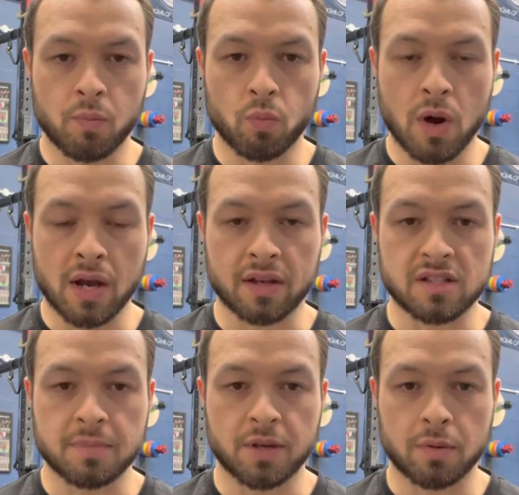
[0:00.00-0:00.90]
working
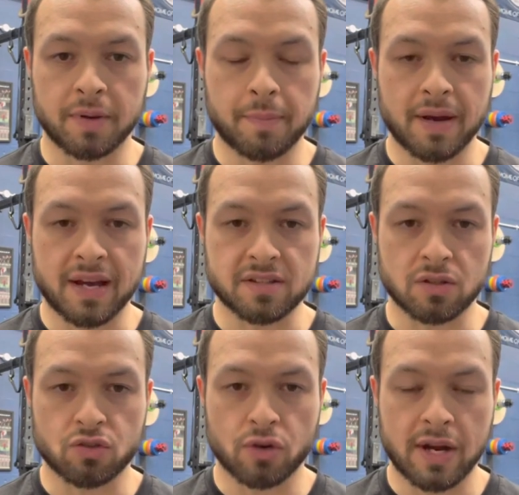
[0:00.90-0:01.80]
to becoming a
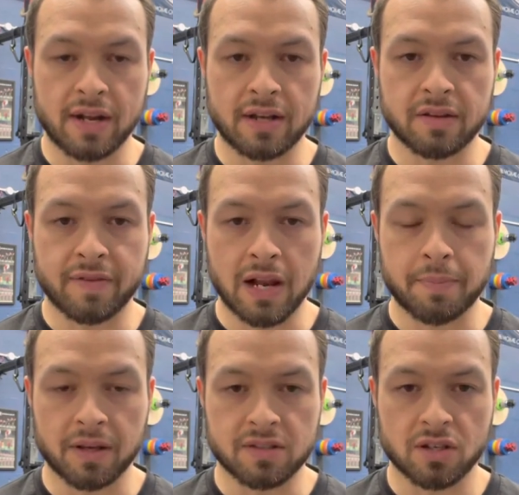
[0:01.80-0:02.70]
personal trainer,
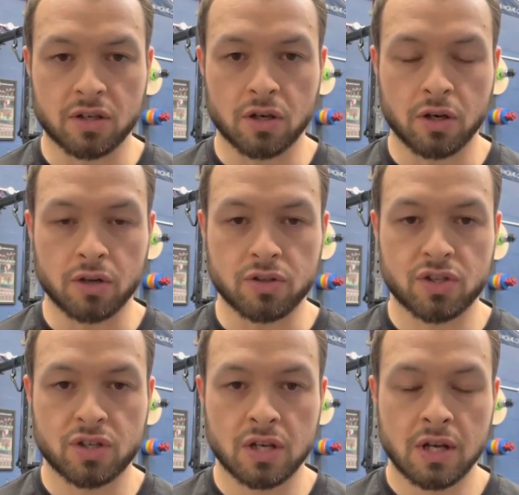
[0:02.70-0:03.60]
developing as a
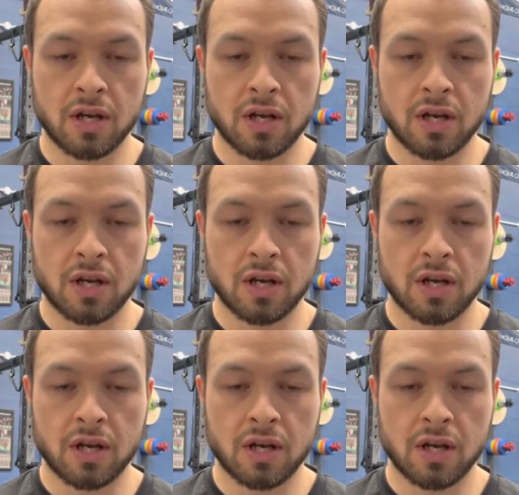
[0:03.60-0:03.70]
coach,